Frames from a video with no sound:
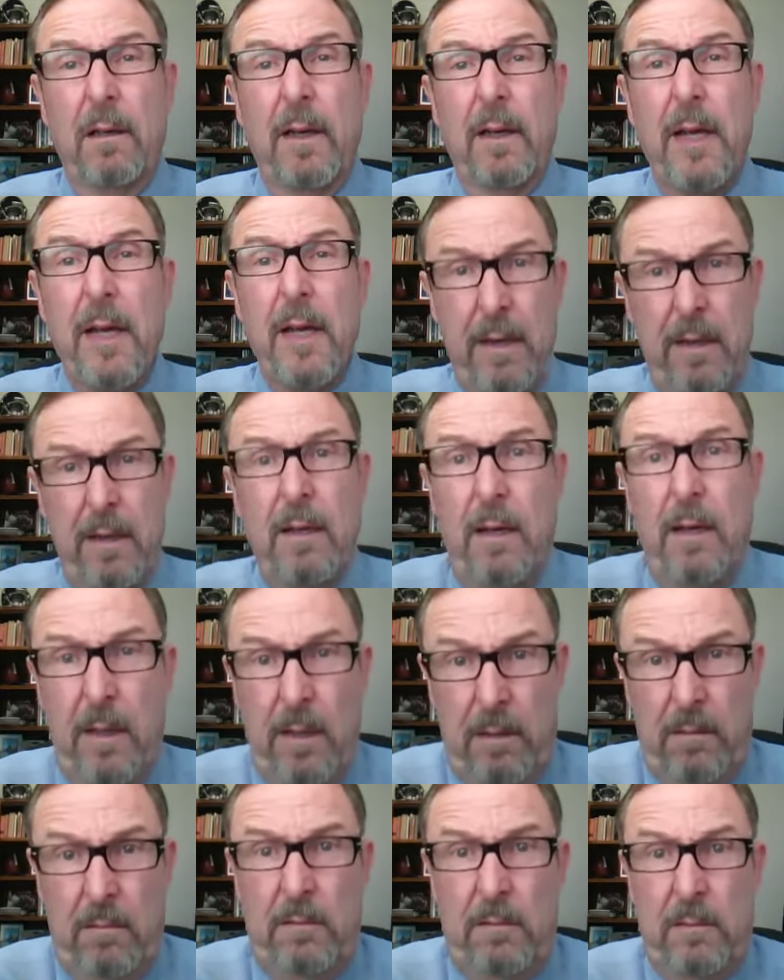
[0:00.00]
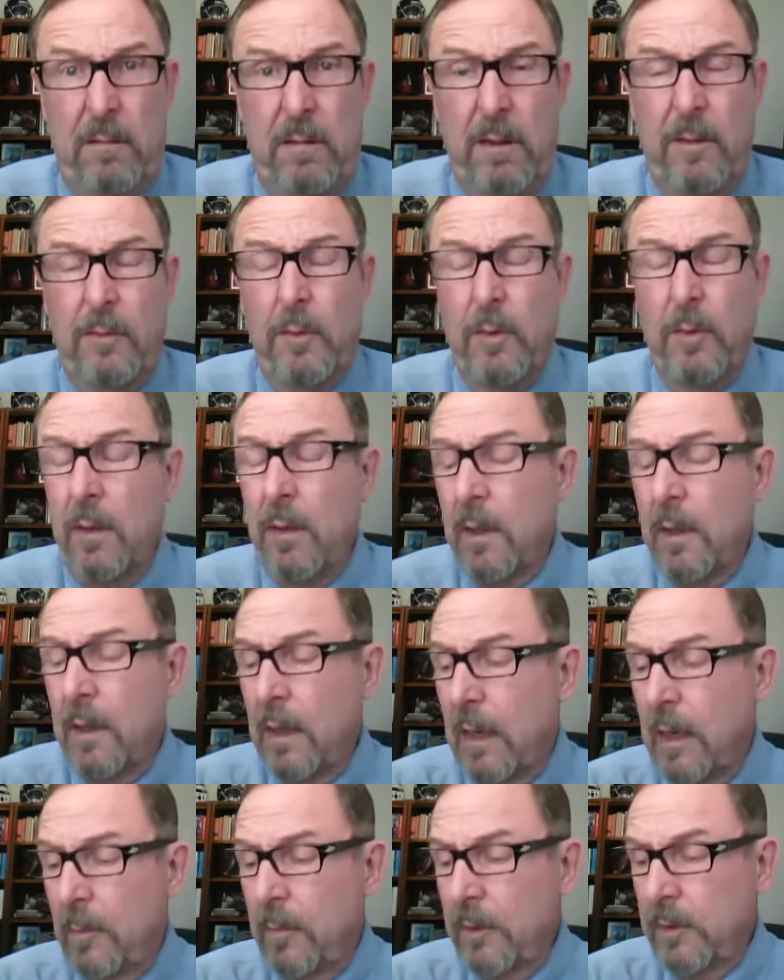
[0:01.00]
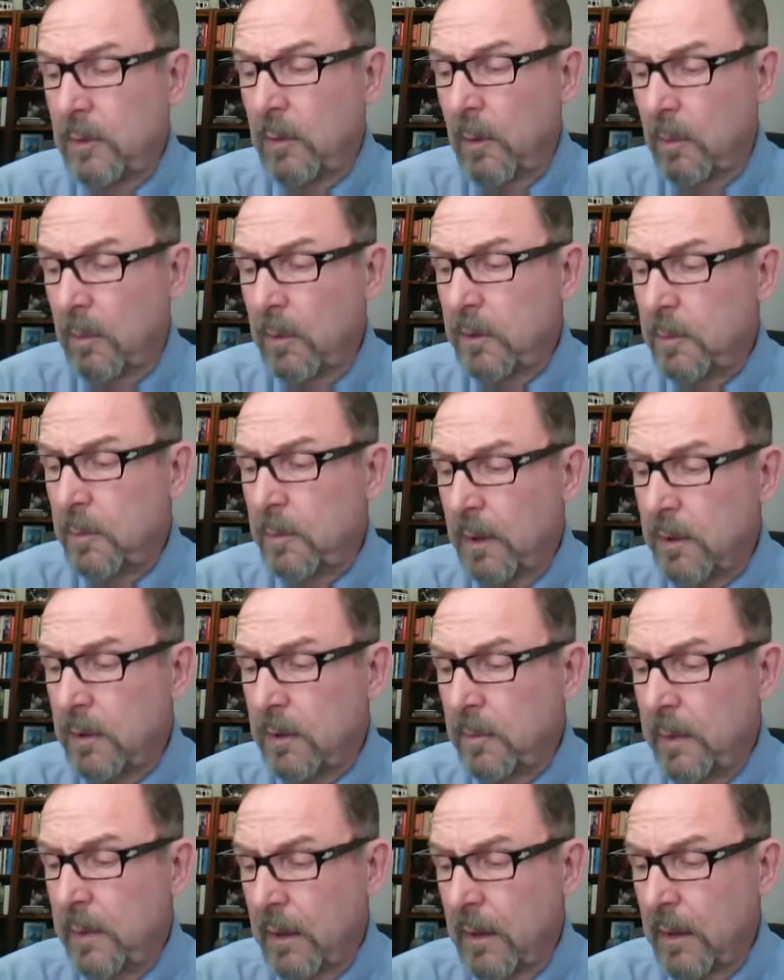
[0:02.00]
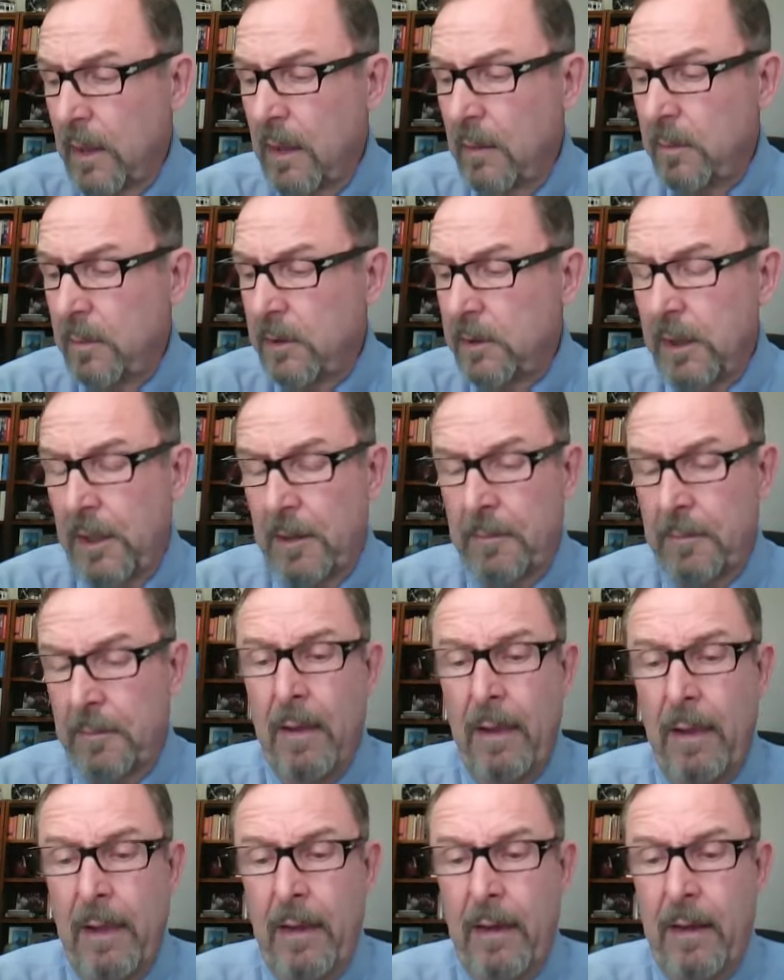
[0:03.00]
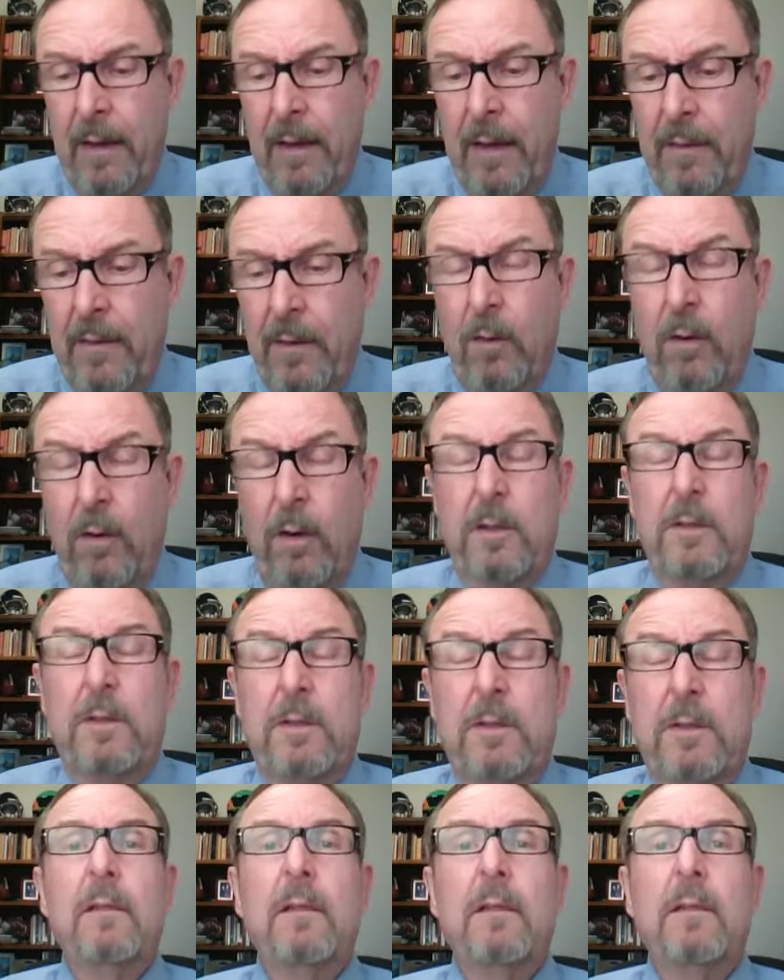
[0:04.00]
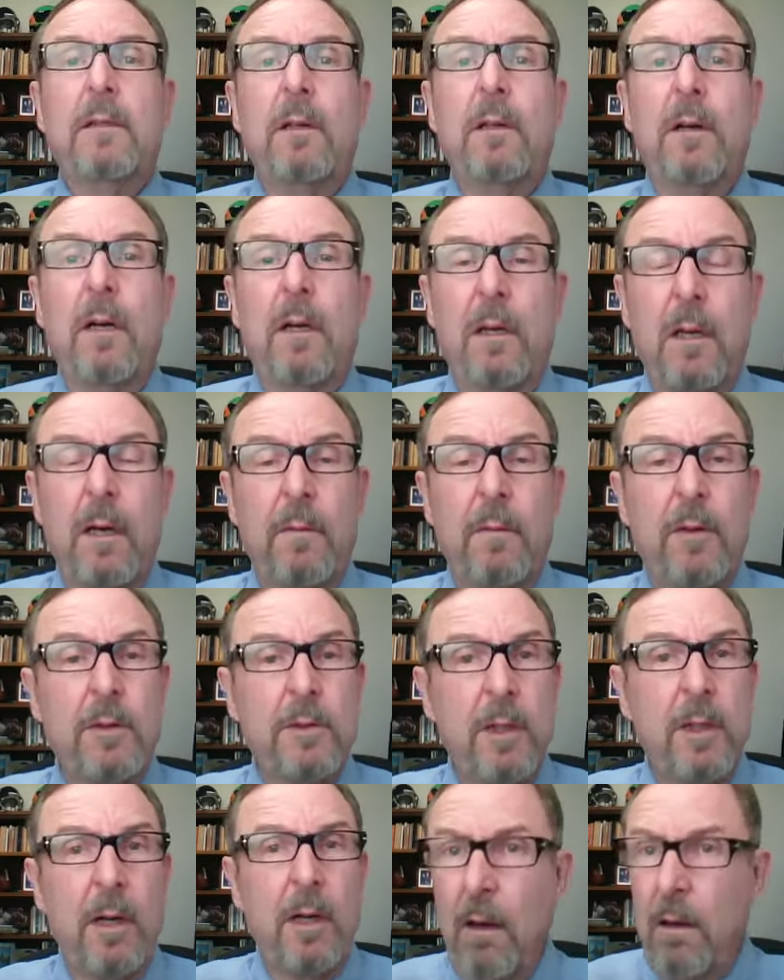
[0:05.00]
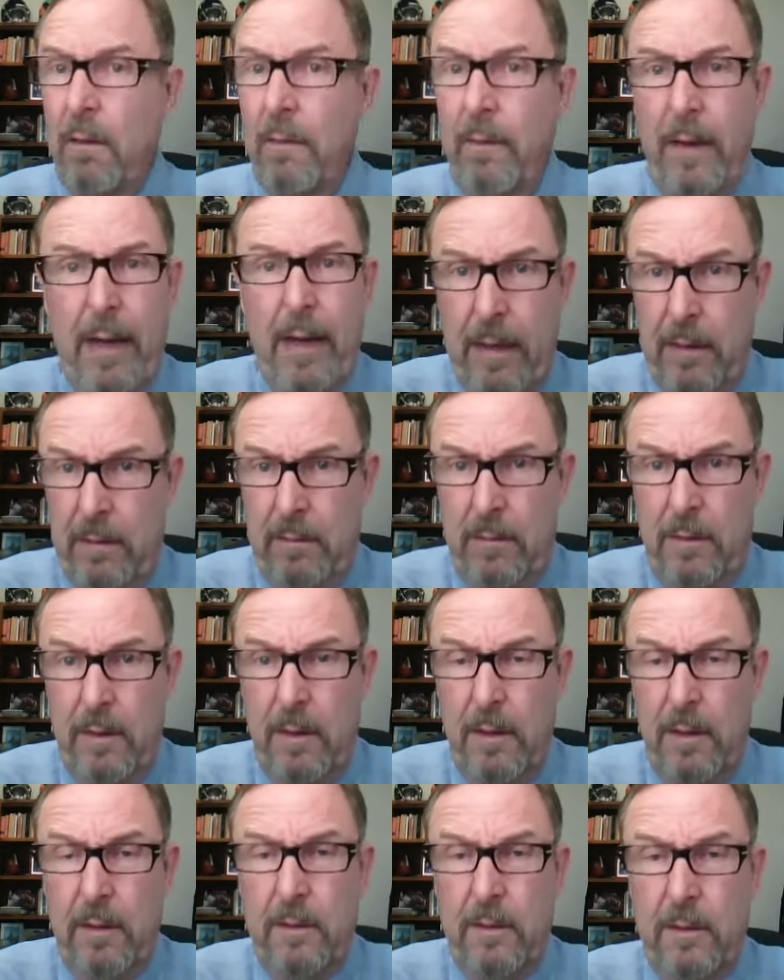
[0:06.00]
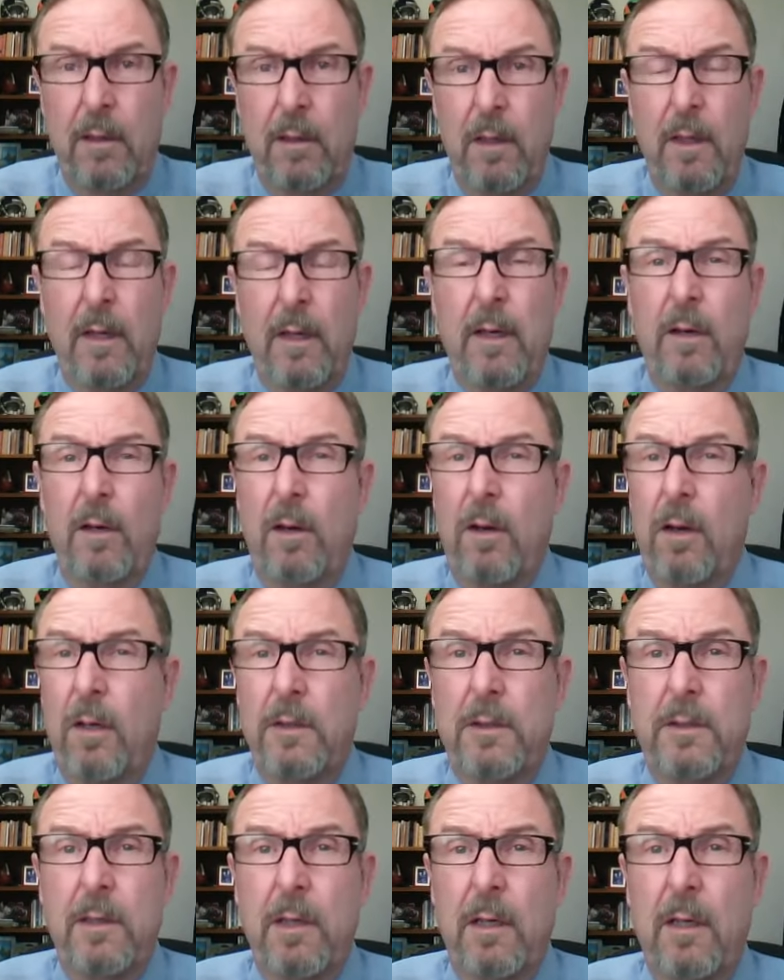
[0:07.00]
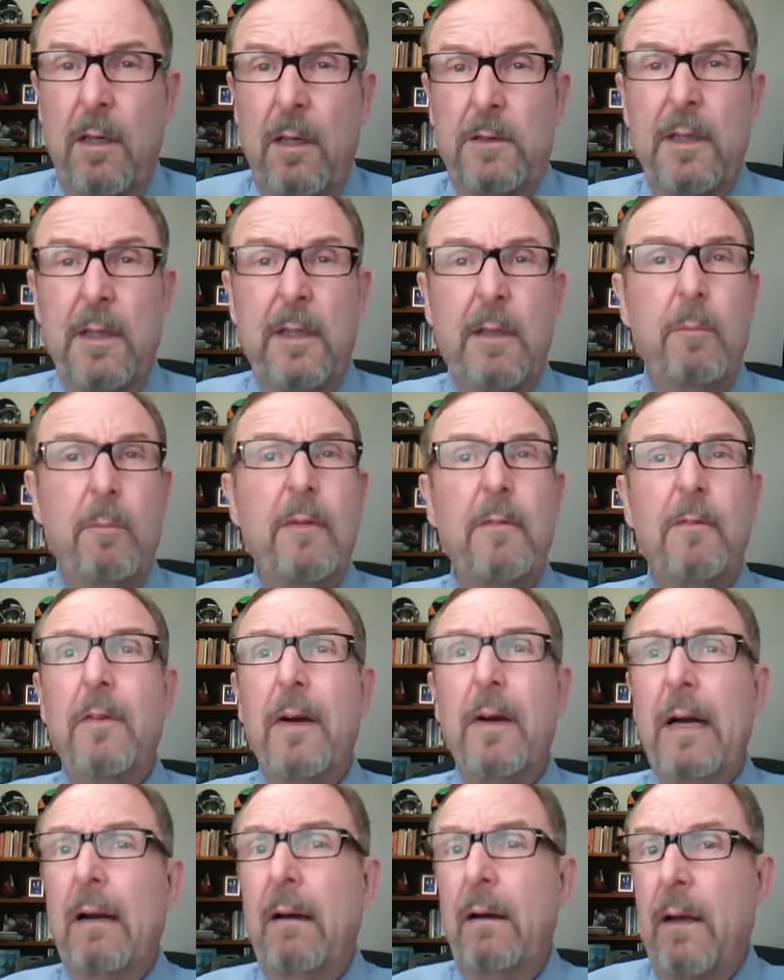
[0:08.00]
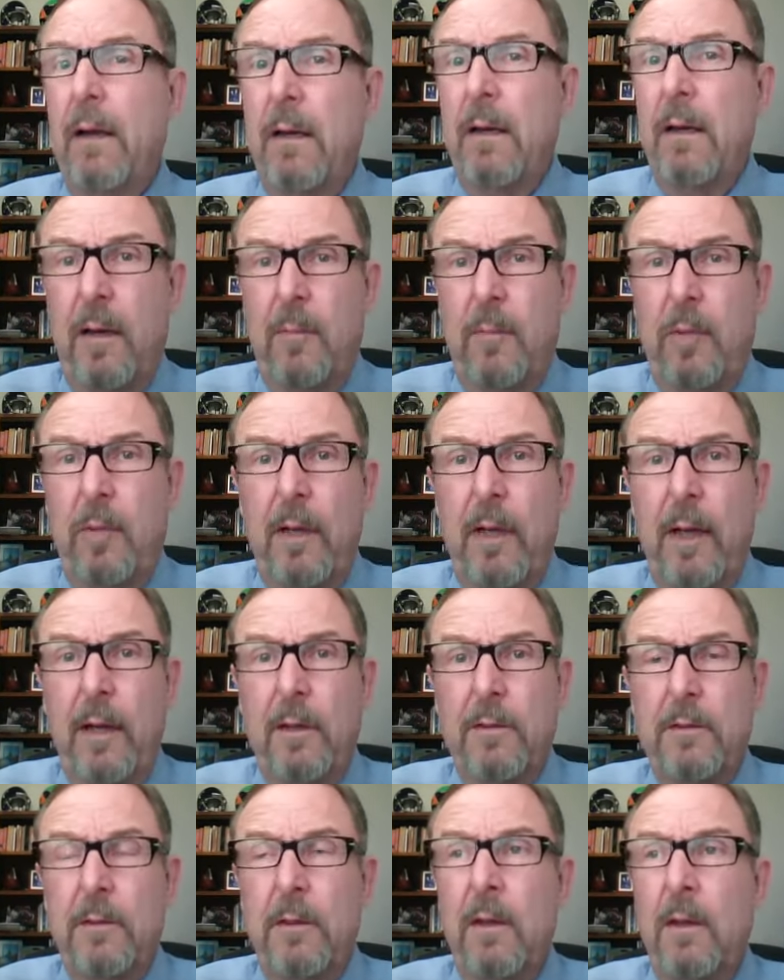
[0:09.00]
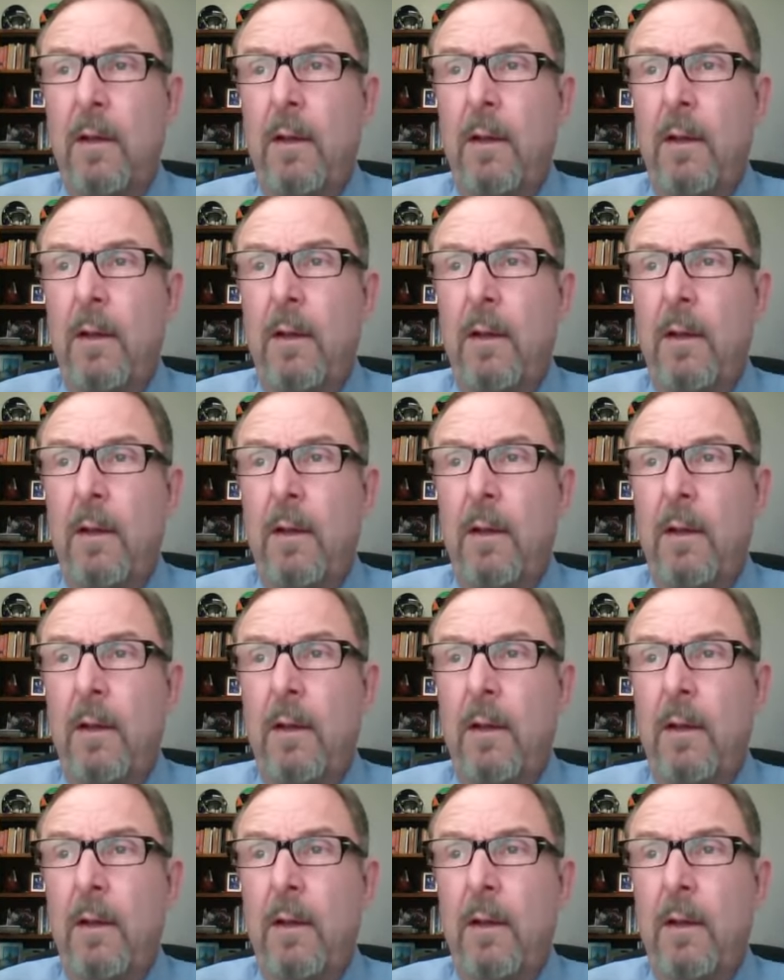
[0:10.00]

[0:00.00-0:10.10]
get done if we're going to accomplish what we're supposed to be accomplishing. And the organizational chart covers all of that. In a large church, it can be very complex